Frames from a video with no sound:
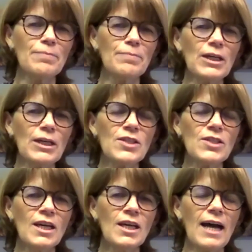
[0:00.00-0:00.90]
because
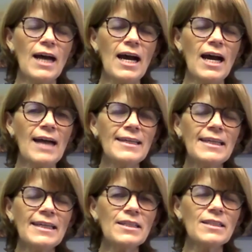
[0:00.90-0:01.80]
I
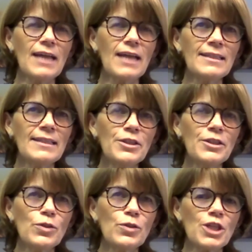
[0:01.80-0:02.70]
didn't
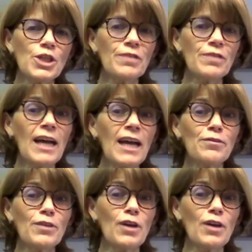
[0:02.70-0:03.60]
use shifting out
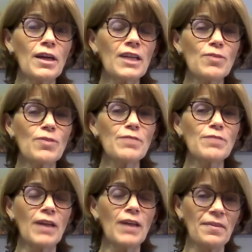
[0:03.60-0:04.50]
of chronic stress for
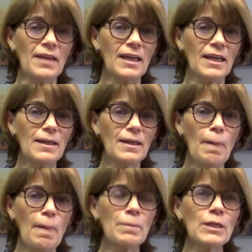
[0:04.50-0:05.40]
nothing.
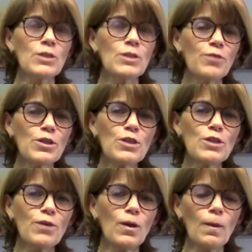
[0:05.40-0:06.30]
Because first
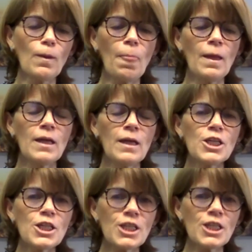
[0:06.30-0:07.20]
of all,
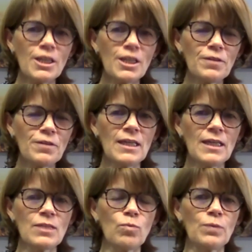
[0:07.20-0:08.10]
shift is
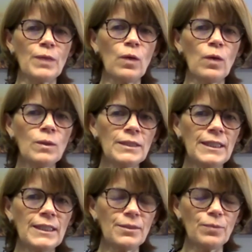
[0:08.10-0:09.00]
what we all
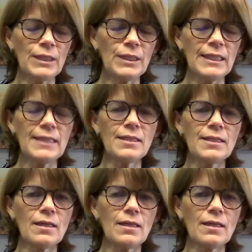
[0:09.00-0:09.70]
need. We need